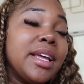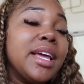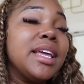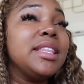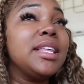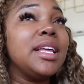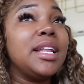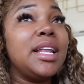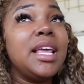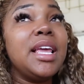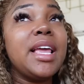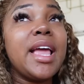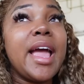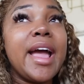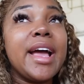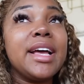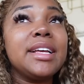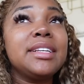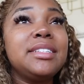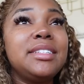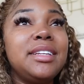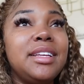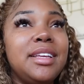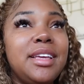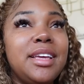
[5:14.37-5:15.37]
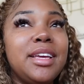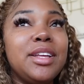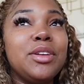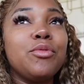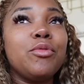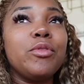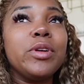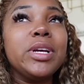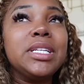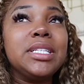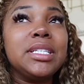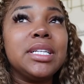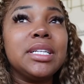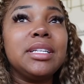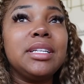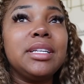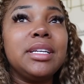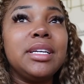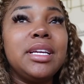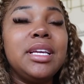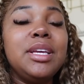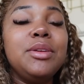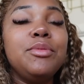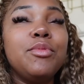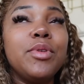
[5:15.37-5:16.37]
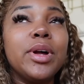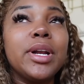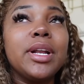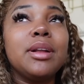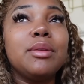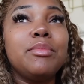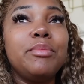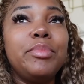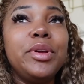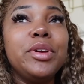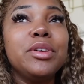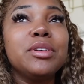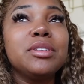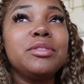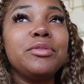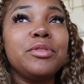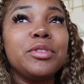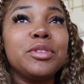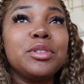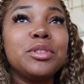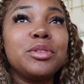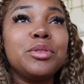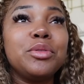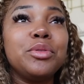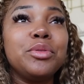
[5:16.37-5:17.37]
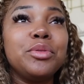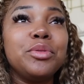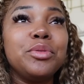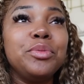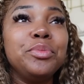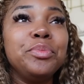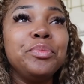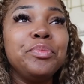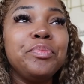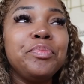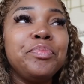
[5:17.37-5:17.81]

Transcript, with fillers: And then he asked again recently. He wanted them pierced for school.